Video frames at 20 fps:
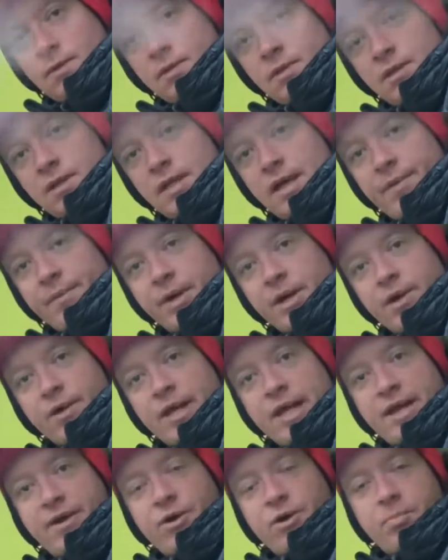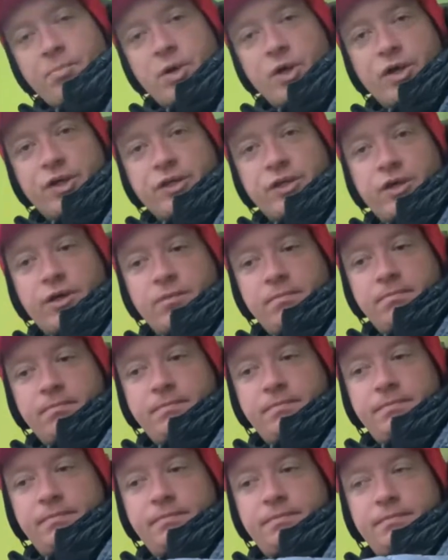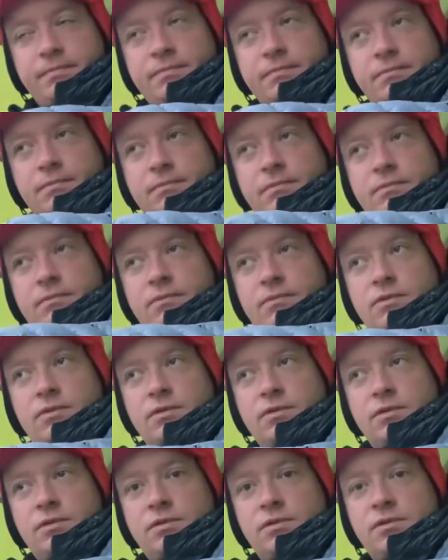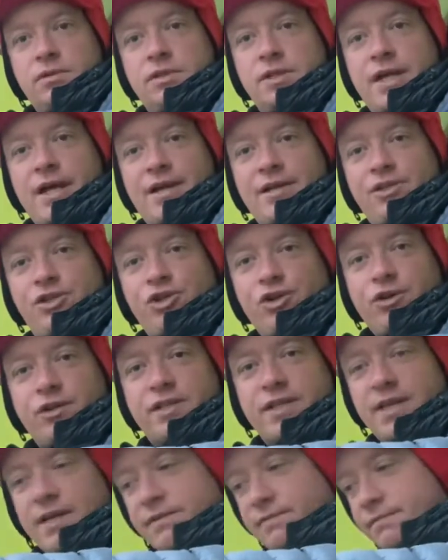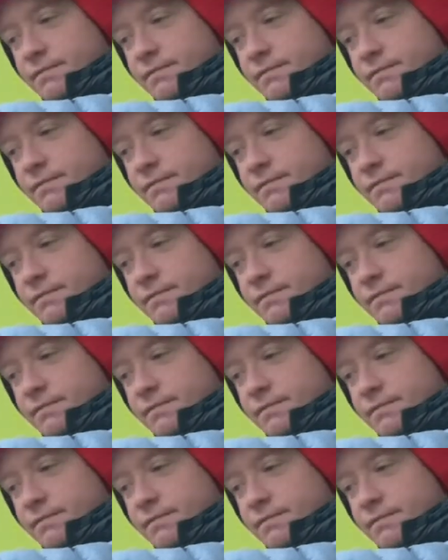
There we go then, all boiled up. Let's get it chucked in.